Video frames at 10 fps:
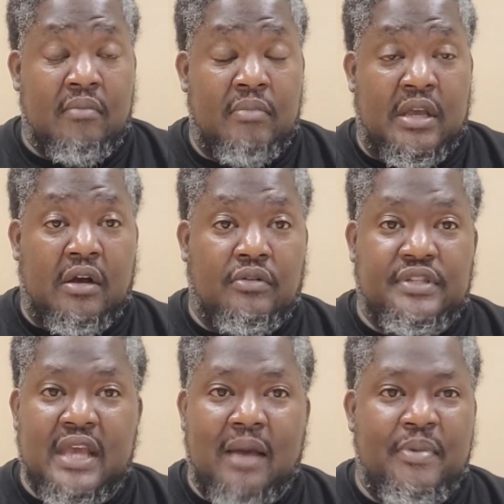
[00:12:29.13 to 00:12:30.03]
Because,
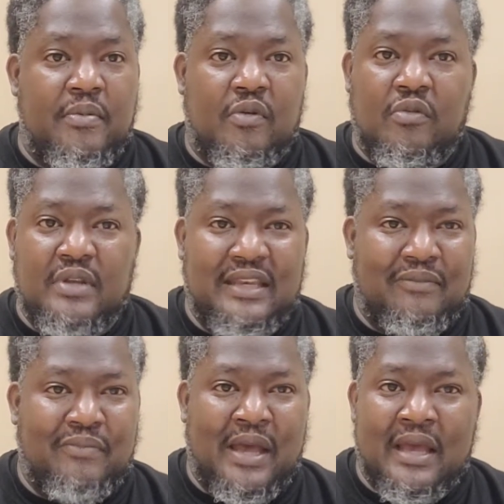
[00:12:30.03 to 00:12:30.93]
see, our people don't want to get
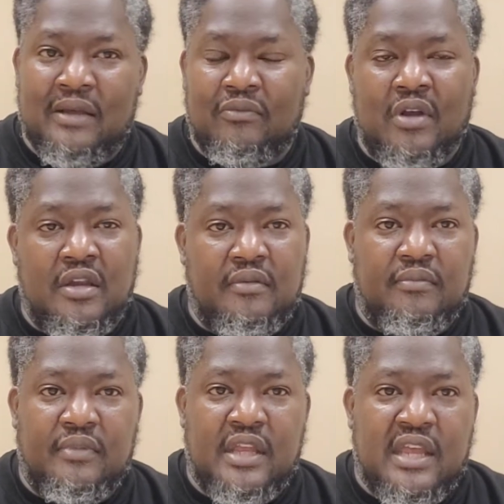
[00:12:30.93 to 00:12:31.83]
their mind right.
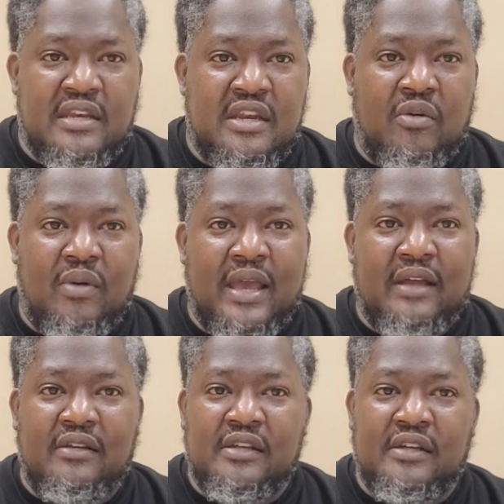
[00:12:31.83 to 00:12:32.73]
They don't
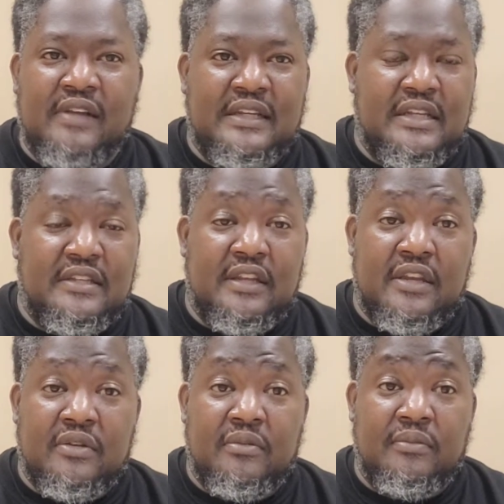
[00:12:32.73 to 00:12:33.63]
have love like they say they
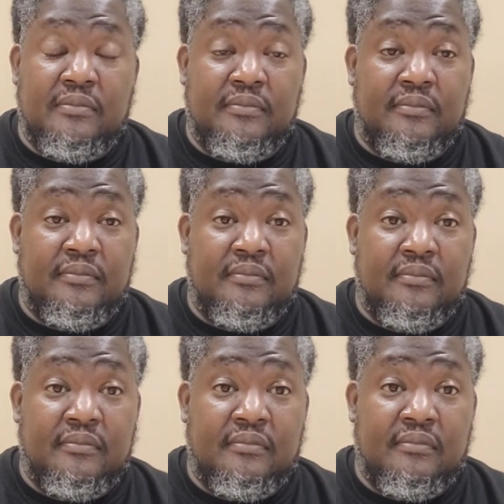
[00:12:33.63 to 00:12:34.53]
do.
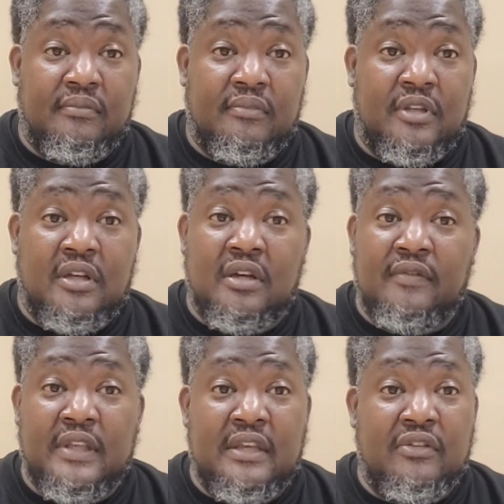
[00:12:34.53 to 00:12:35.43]

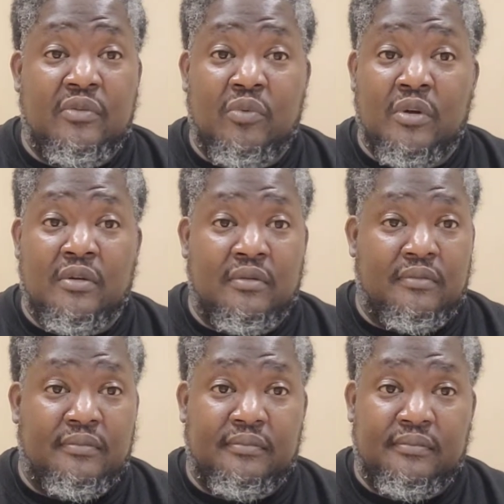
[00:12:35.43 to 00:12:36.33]
Love is the word.
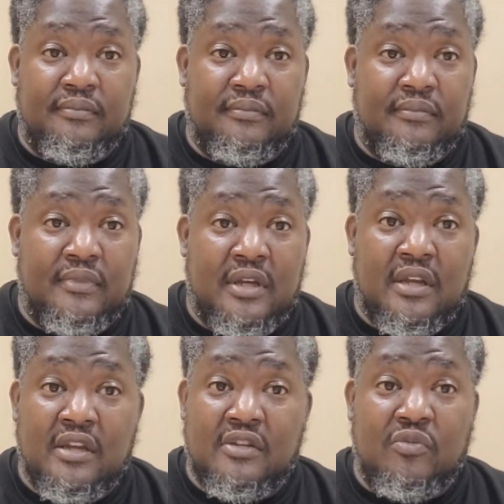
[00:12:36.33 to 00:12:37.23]

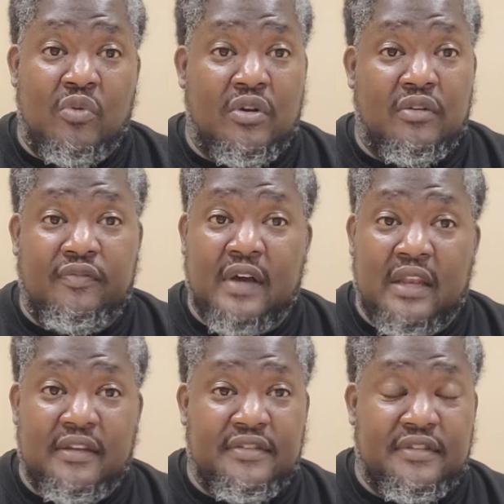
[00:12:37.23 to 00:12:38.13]
It's the word of the
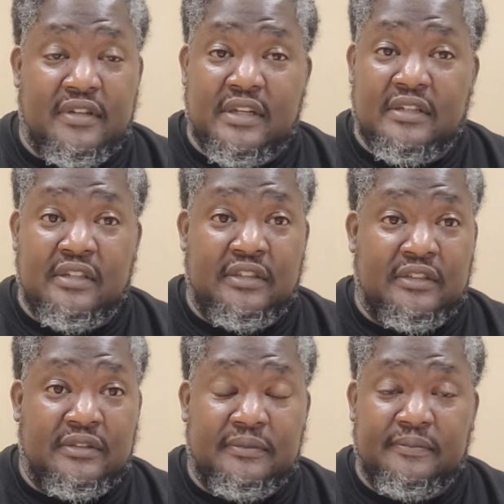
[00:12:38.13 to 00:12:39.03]
Father and Son. That's love.